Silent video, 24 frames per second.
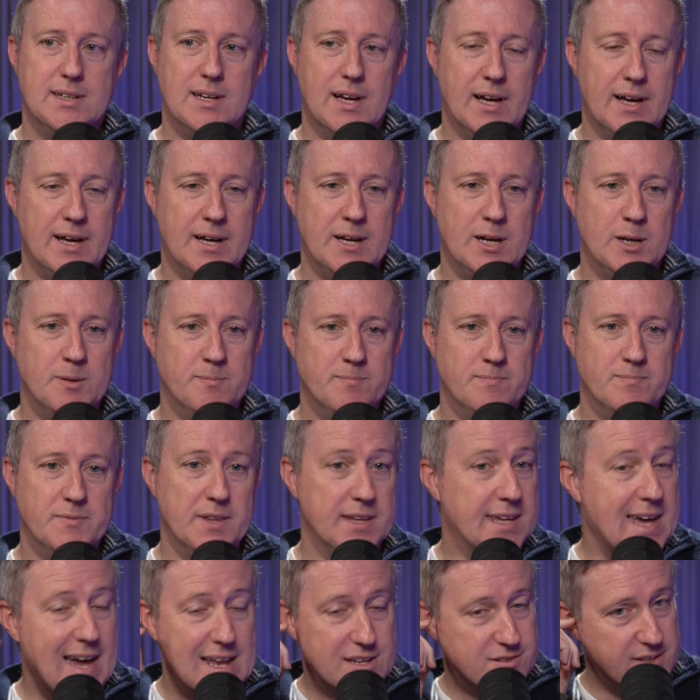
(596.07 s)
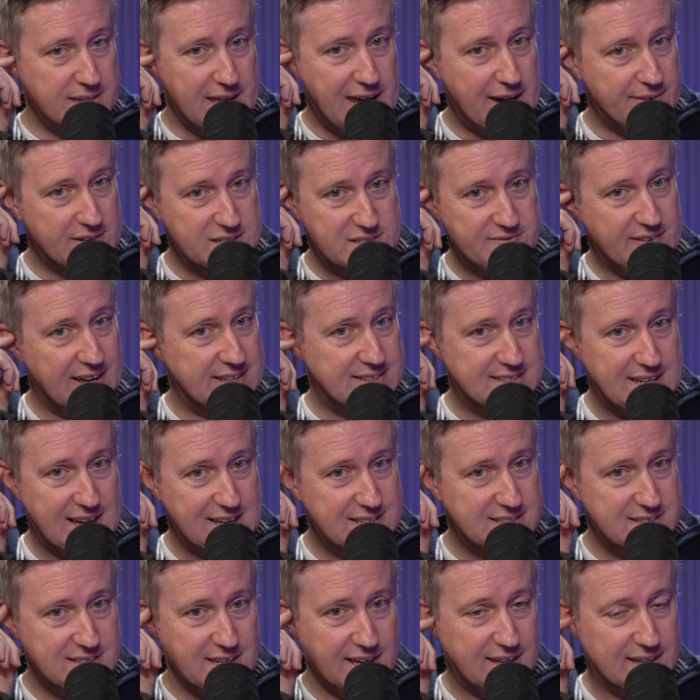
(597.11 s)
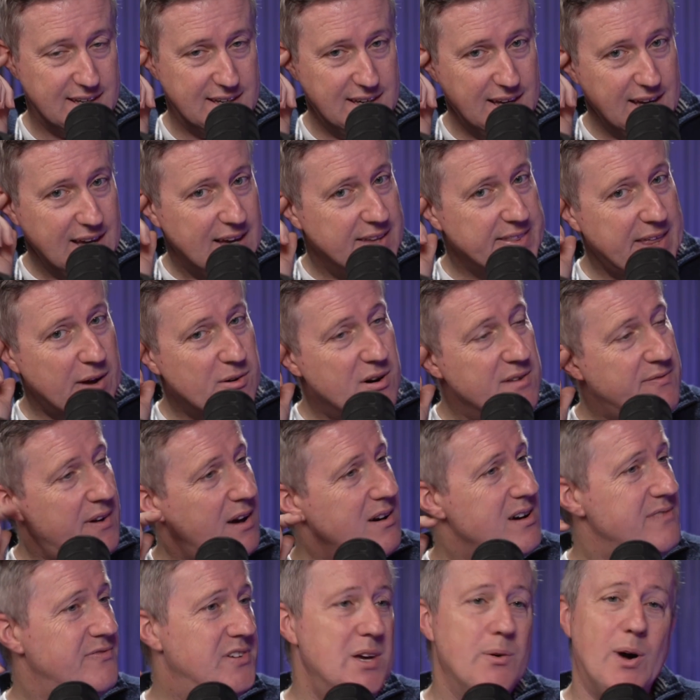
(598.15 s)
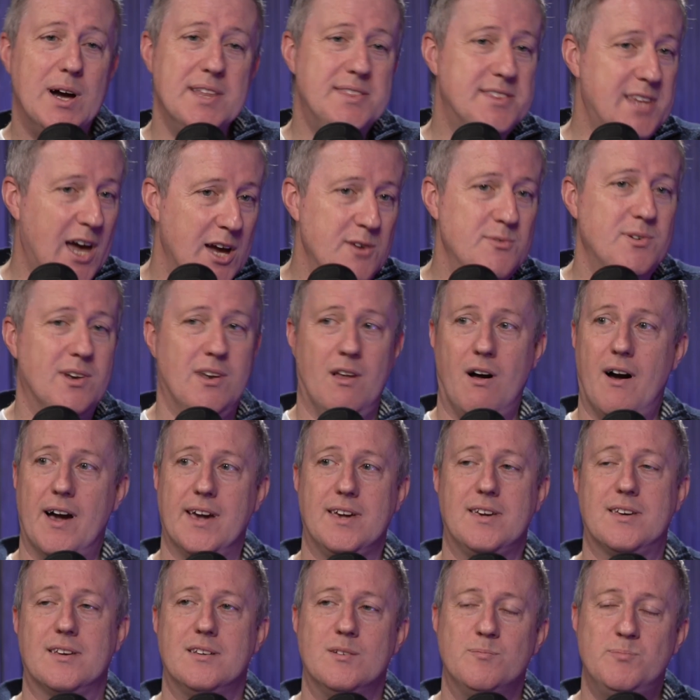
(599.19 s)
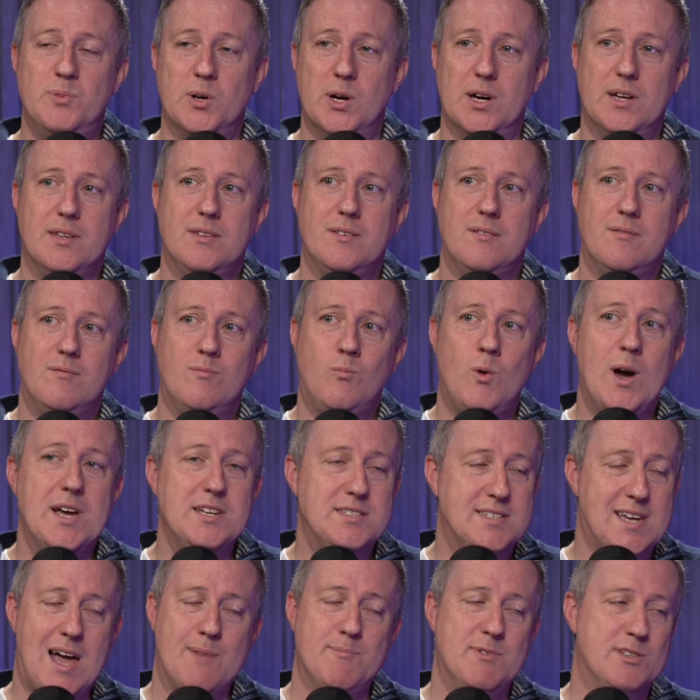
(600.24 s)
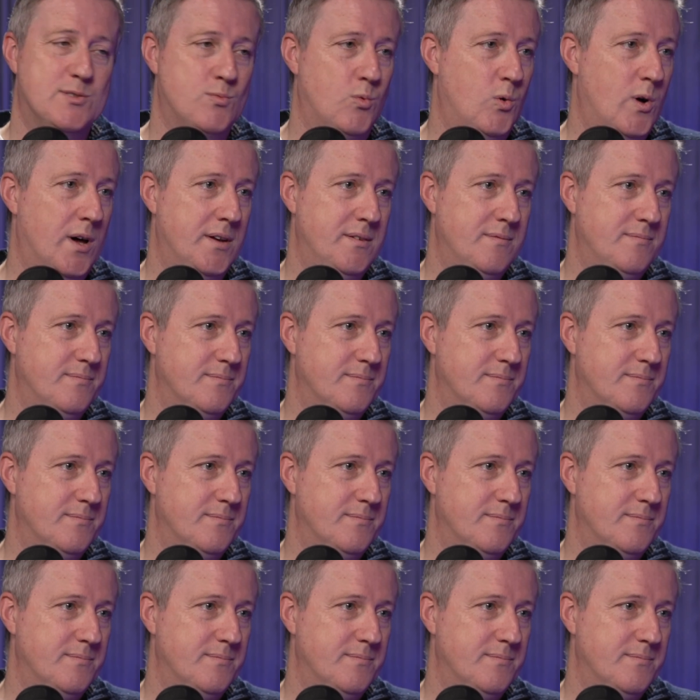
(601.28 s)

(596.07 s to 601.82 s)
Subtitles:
The gantry there is fantastic. There are very few I don't like, but West Ham is one